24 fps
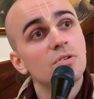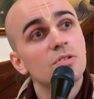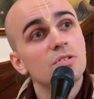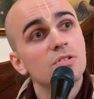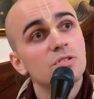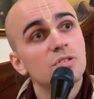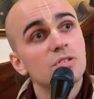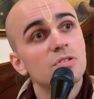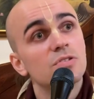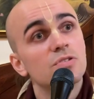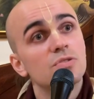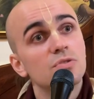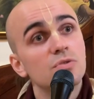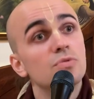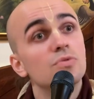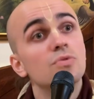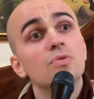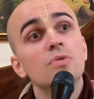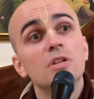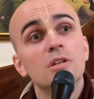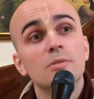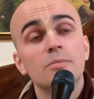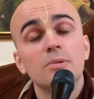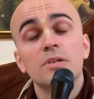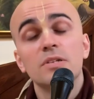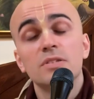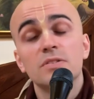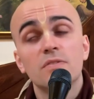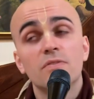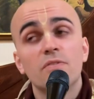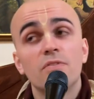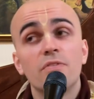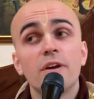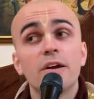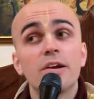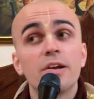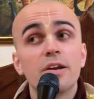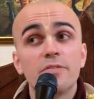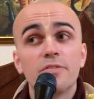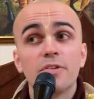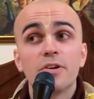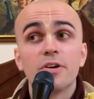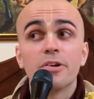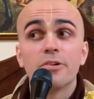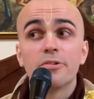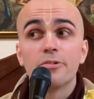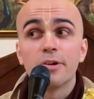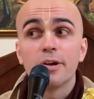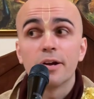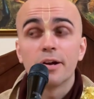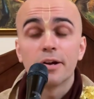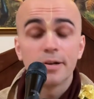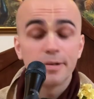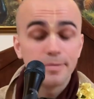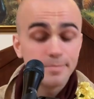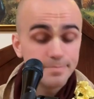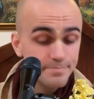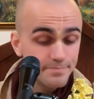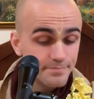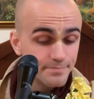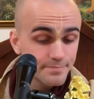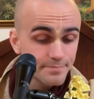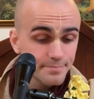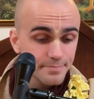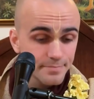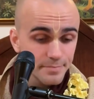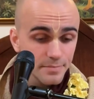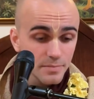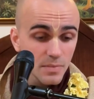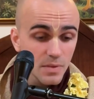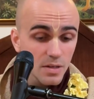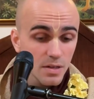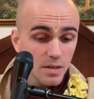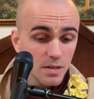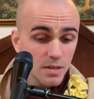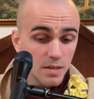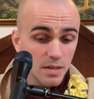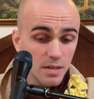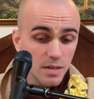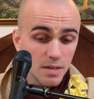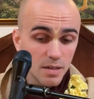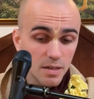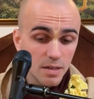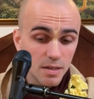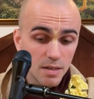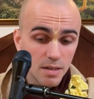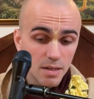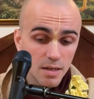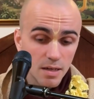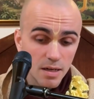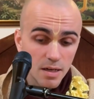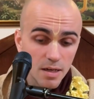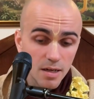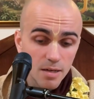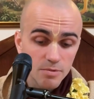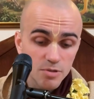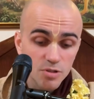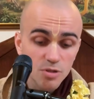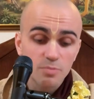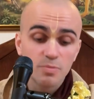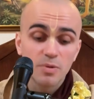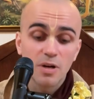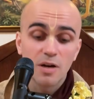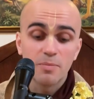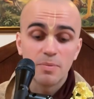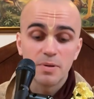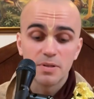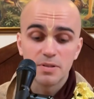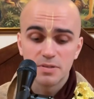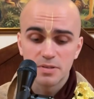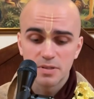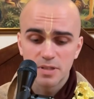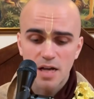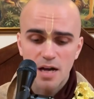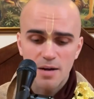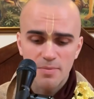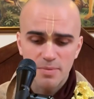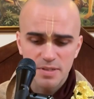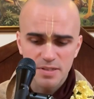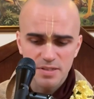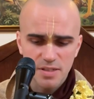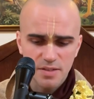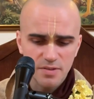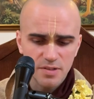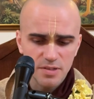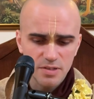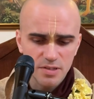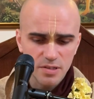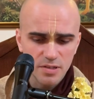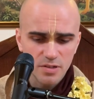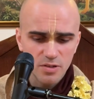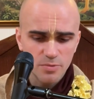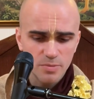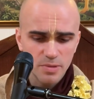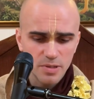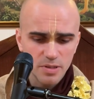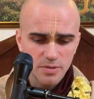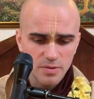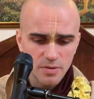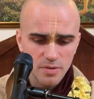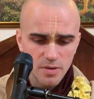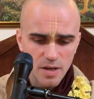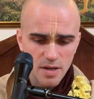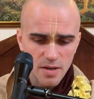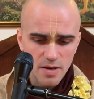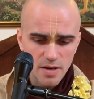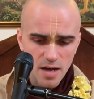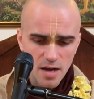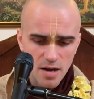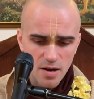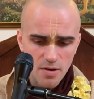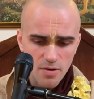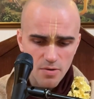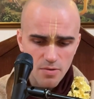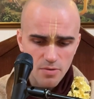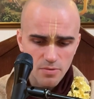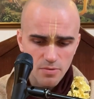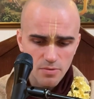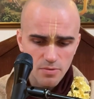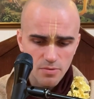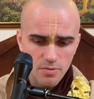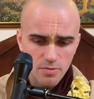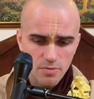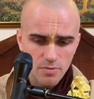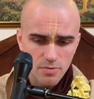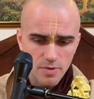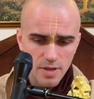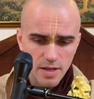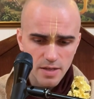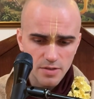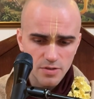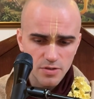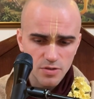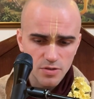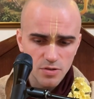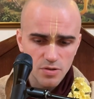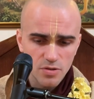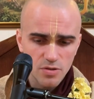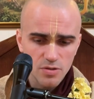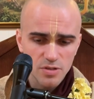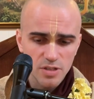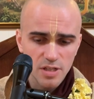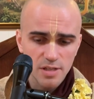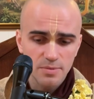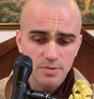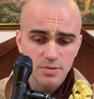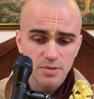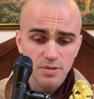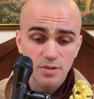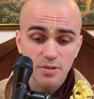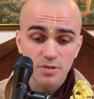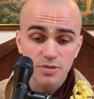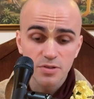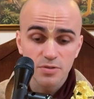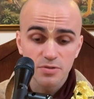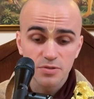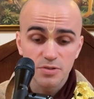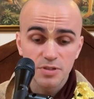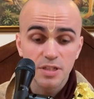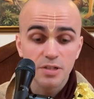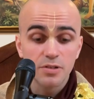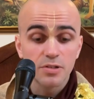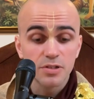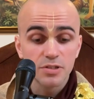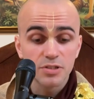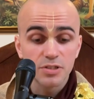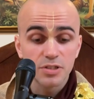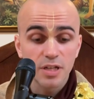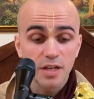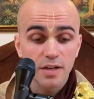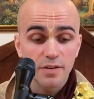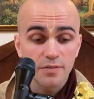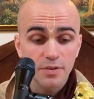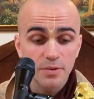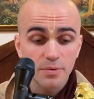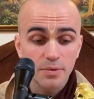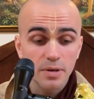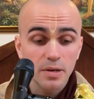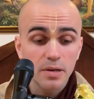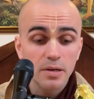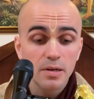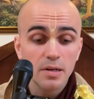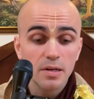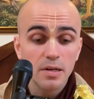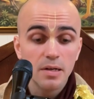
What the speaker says: is sudurlabha, is a very, very rare. So Prabhupada comments on this a little bit, on how that soul is able to also see Krishna everywhere.